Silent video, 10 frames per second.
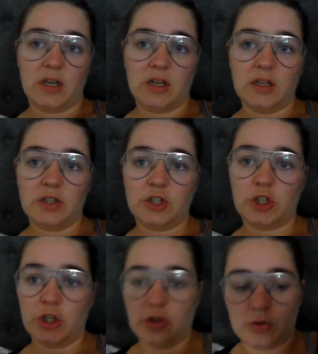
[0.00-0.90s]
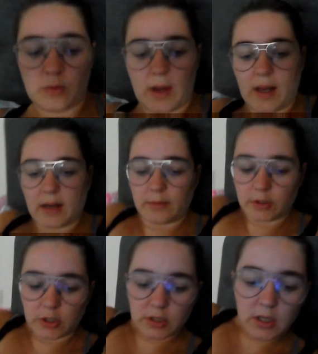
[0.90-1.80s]
going to chill do that.
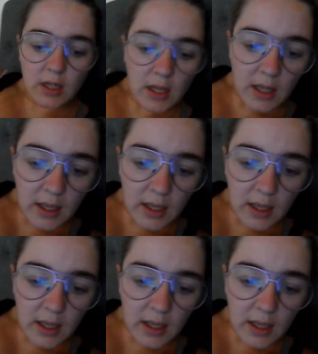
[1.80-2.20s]
Let me just